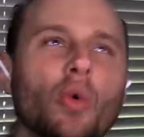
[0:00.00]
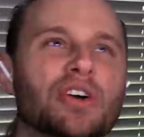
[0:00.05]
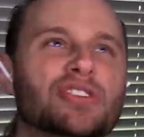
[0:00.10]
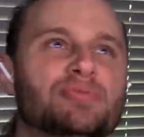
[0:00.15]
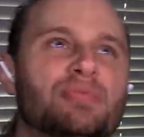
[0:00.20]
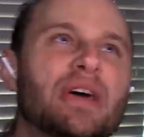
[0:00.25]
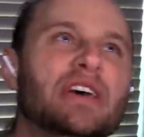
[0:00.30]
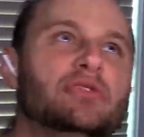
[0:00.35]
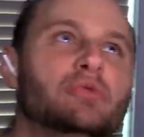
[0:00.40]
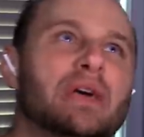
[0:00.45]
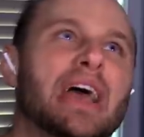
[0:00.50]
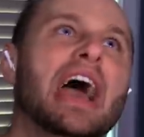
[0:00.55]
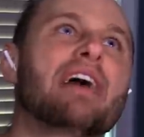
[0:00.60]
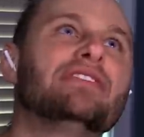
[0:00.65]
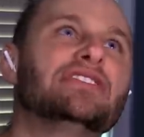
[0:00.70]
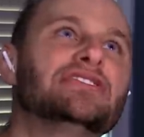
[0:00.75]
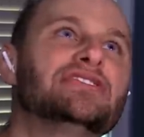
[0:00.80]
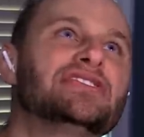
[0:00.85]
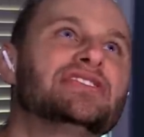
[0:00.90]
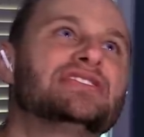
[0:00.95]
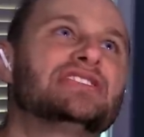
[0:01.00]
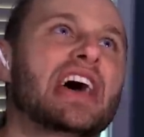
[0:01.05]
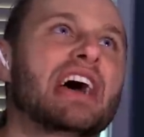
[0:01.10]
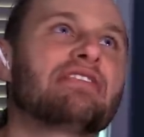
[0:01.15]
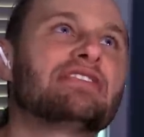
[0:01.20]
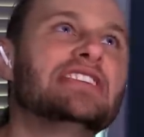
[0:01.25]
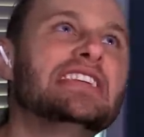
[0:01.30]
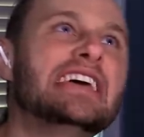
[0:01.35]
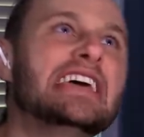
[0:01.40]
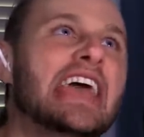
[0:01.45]
which means we have a
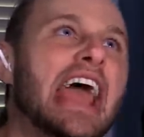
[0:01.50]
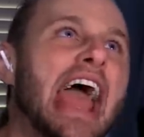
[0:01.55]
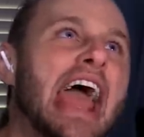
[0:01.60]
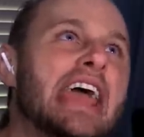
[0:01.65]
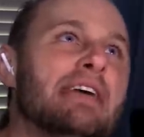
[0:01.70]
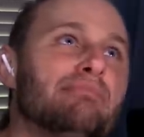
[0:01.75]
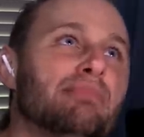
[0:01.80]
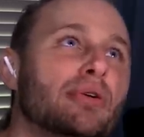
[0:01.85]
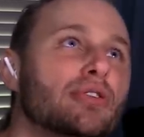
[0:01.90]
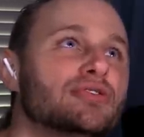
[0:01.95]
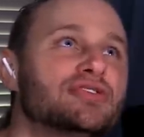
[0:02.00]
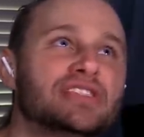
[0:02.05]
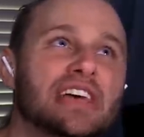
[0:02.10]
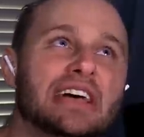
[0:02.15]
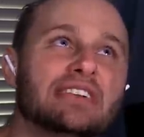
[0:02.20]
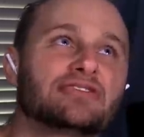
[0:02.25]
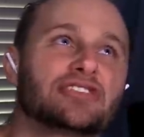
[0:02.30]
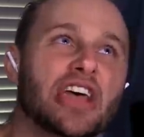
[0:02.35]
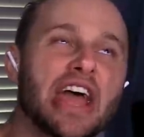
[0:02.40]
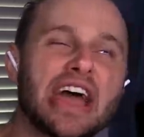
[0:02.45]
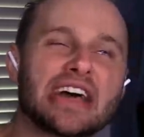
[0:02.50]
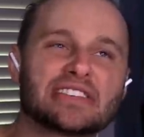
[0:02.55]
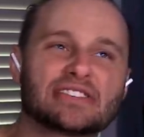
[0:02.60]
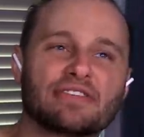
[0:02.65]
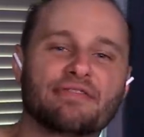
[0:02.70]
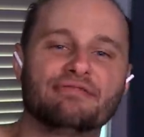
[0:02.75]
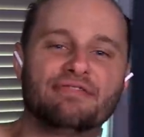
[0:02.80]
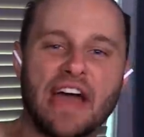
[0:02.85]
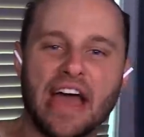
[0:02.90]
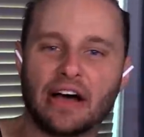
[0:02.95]
78% chance
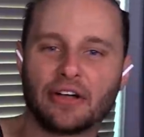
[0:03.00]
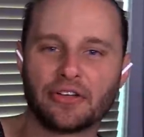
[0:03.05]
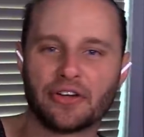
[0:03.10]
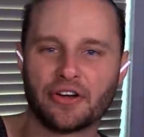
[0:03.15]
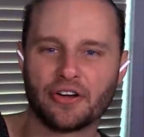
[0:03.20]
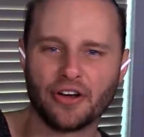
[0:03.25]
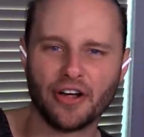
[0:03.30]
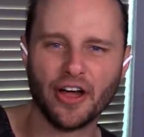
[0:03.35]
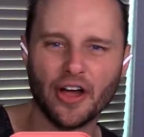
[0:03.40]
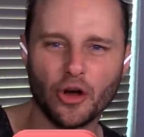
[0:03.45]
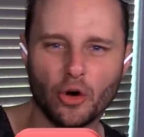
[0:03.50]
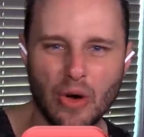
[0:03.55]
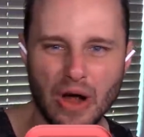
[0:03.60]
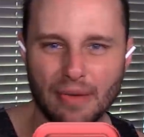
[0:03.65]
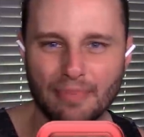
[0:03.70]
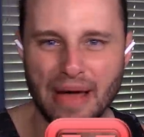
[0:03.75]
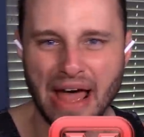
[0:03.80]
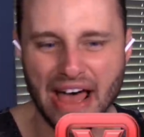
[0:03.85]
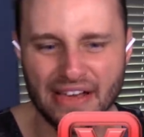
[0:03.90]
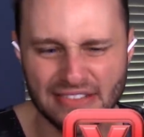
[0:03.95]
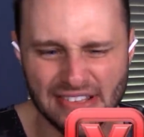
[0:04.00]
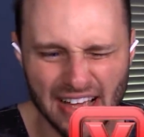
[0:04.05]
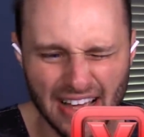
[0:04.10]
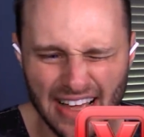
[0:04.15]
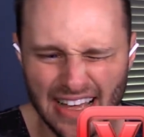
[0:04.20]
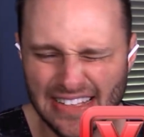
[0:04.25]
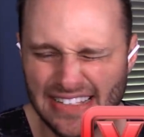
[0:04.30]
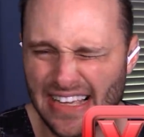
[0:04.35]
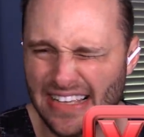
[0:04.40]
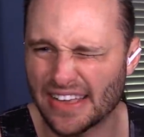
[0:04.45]
of failure. Quick maths.
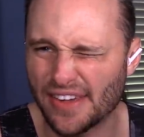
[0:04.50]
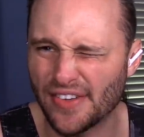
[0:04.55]
Is that